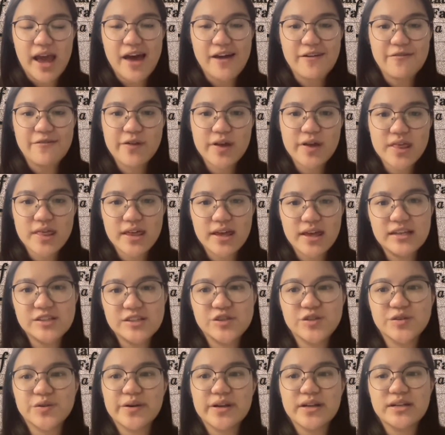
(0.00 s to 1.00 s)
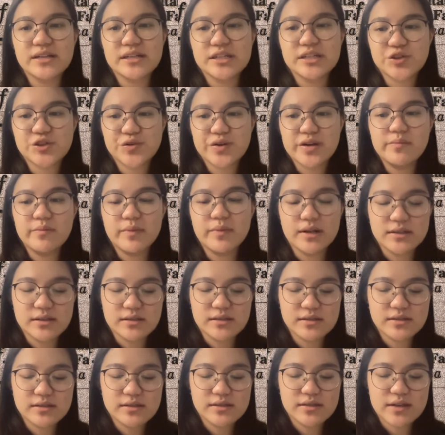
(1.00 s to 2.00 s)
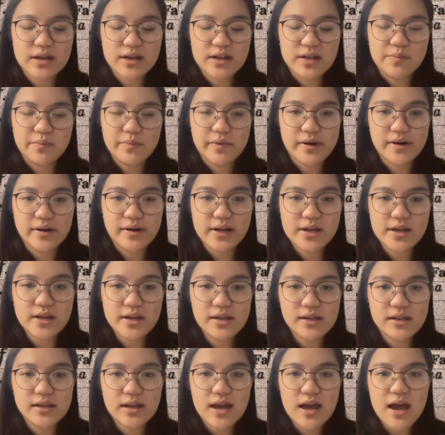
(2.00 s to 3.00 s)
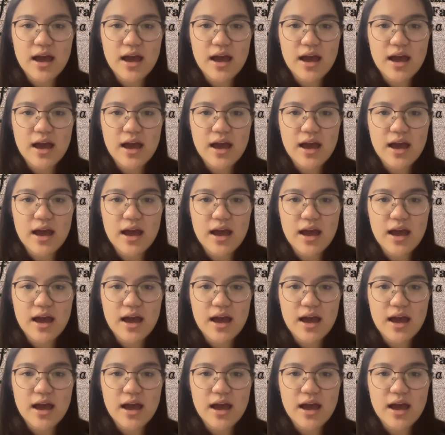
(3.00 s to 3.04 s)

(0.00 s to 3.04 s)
everything during the 3-month study period,